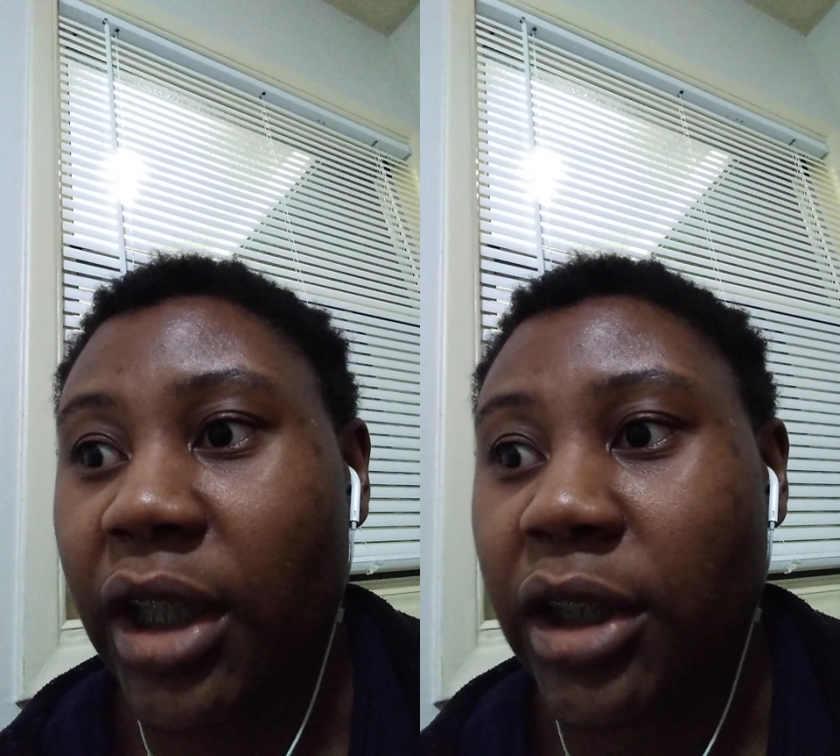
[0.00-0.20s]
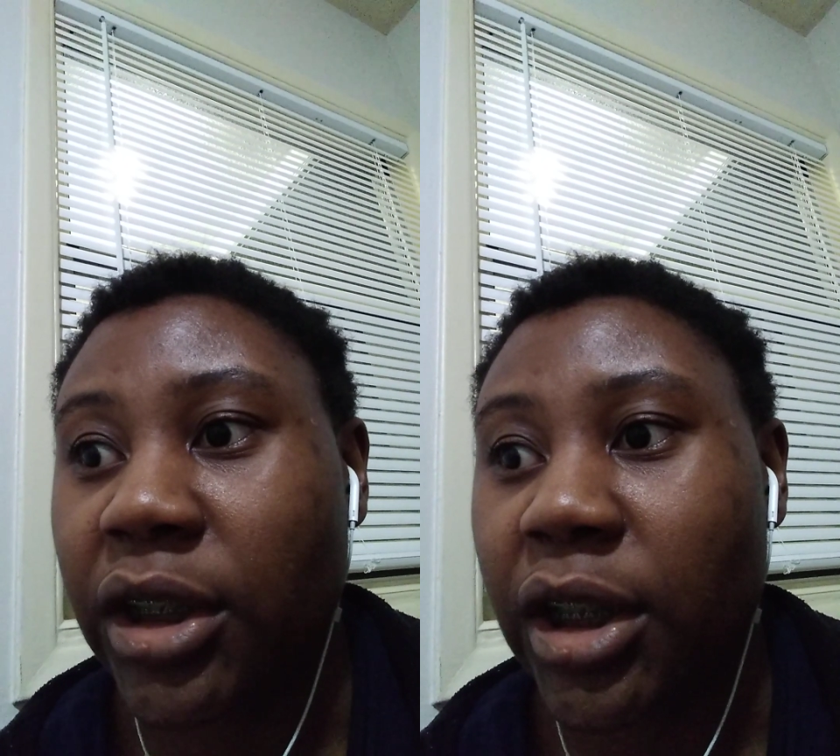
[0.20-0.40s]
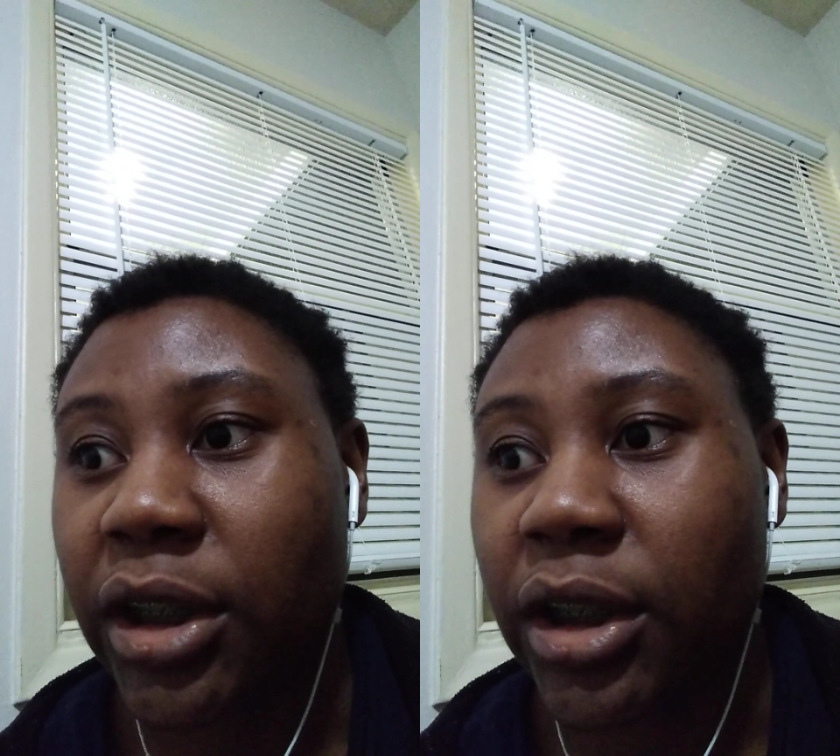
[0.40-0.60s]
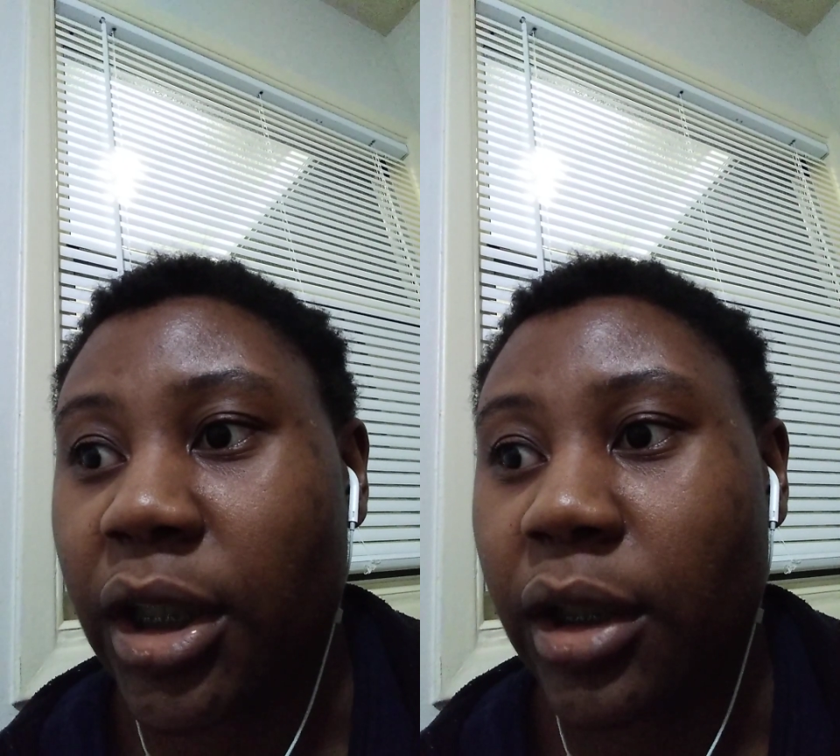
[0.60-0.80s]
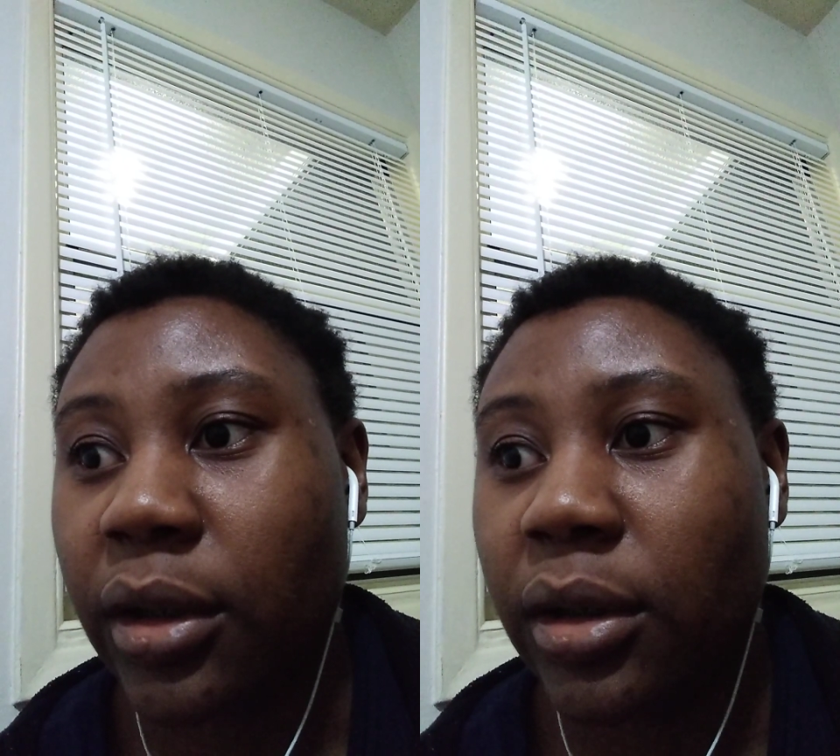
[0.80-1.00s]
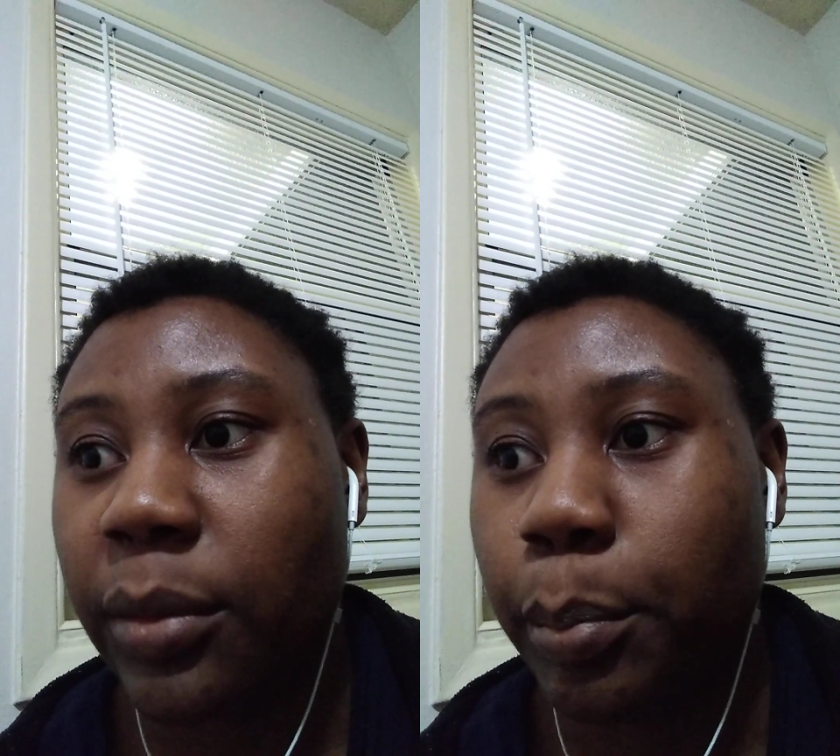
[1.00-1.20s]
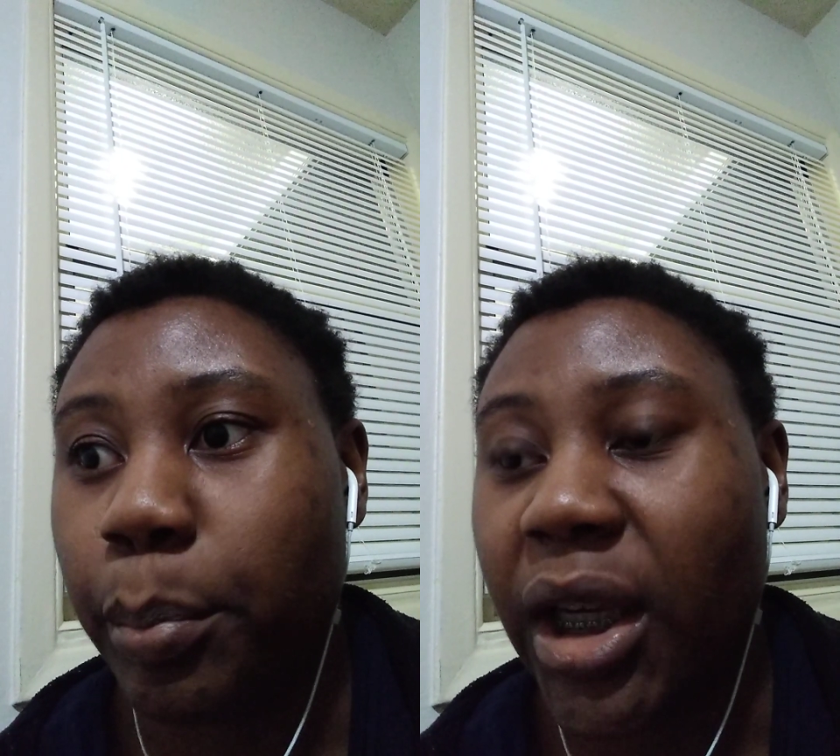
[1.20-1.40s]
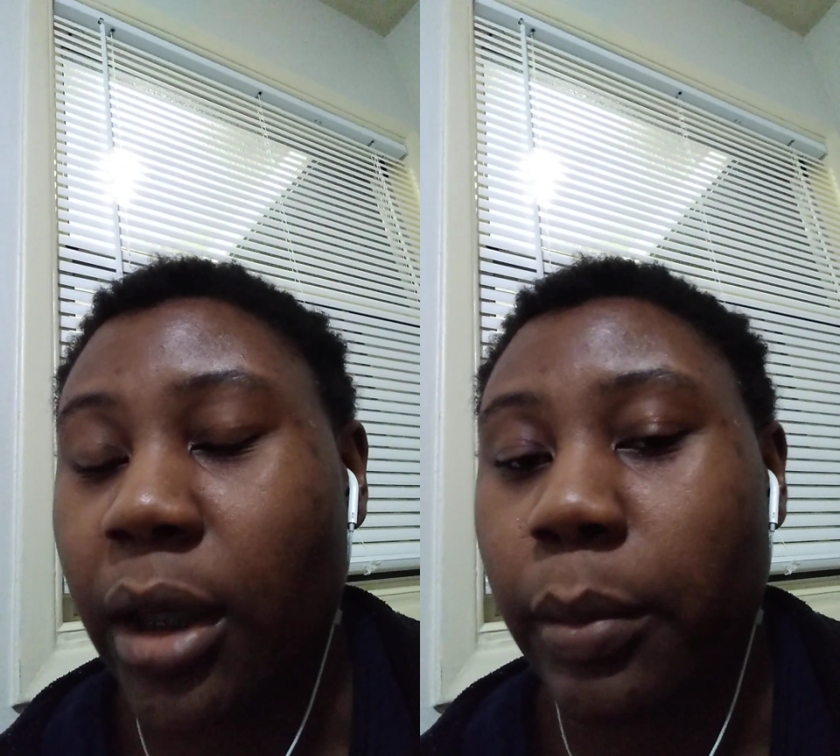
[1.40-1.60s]
existing,
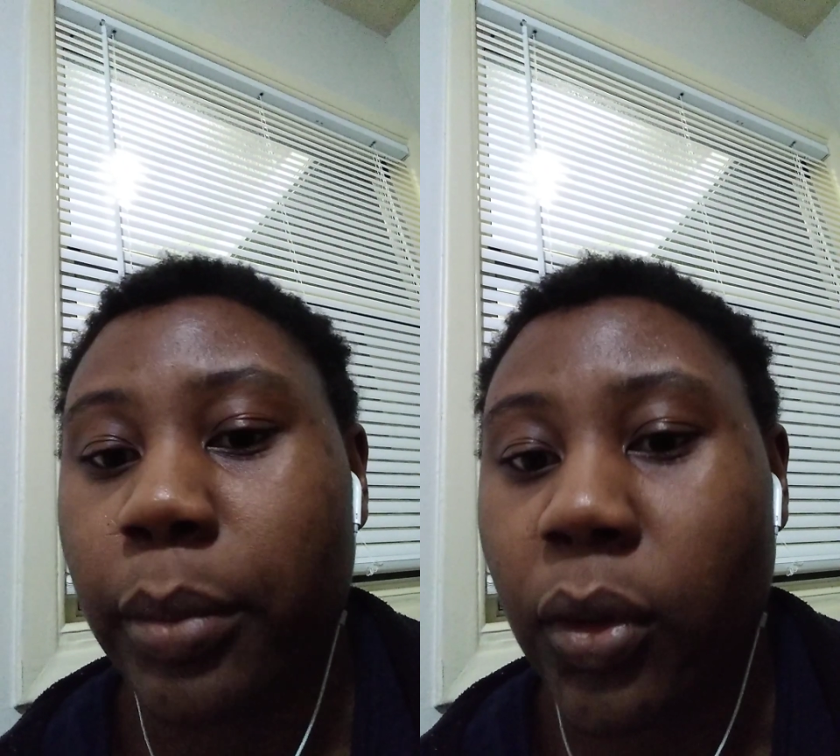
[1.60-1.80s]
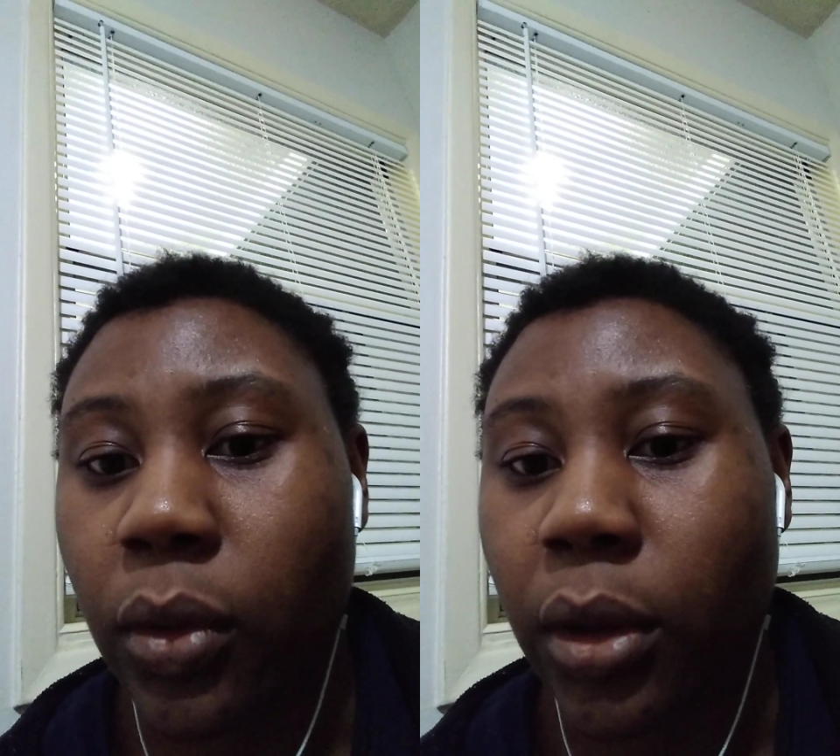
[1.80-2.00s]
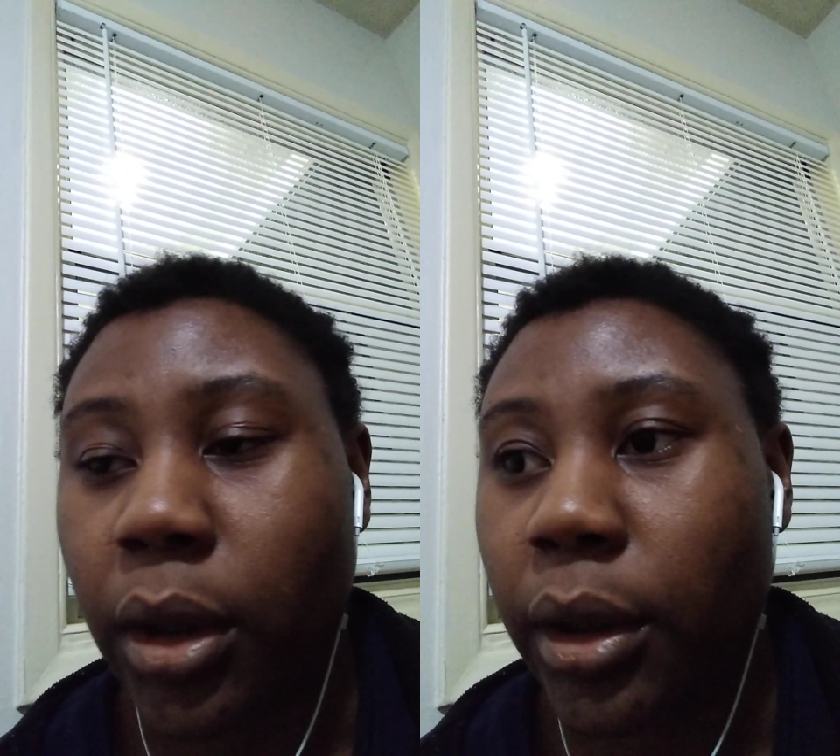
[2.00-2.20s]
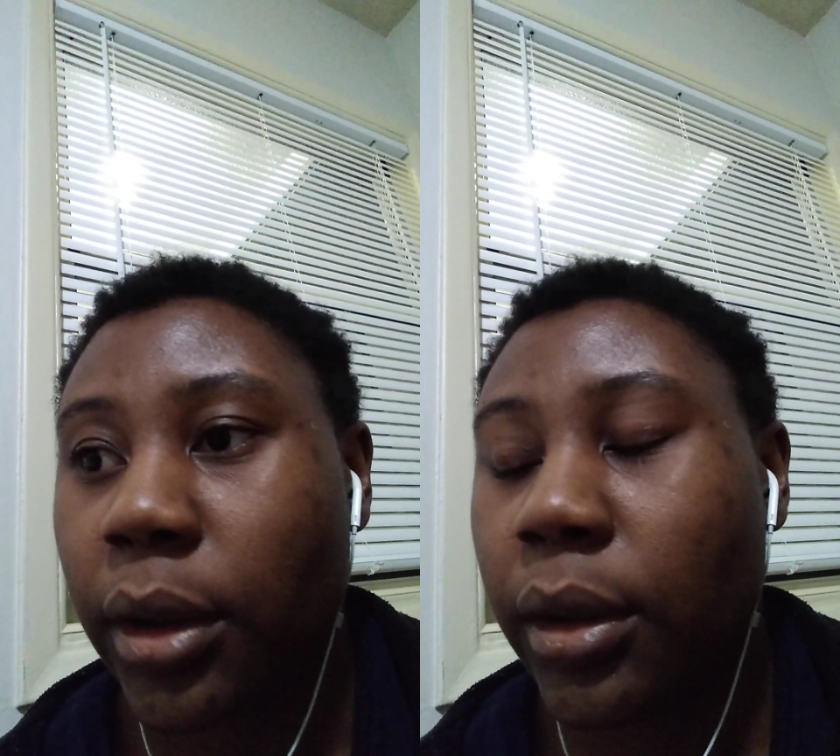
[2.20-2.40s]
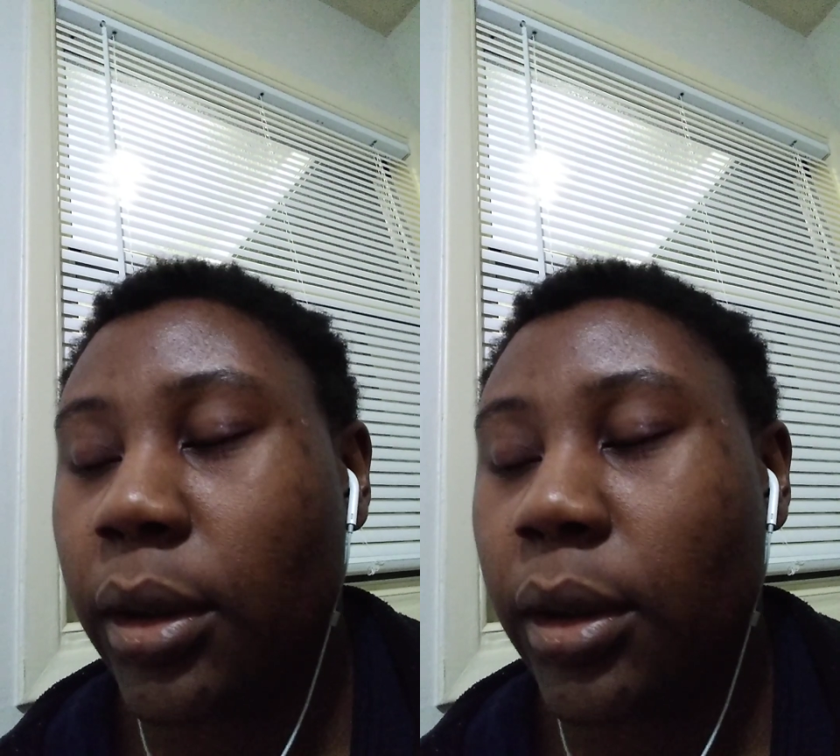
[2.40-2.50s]
being born.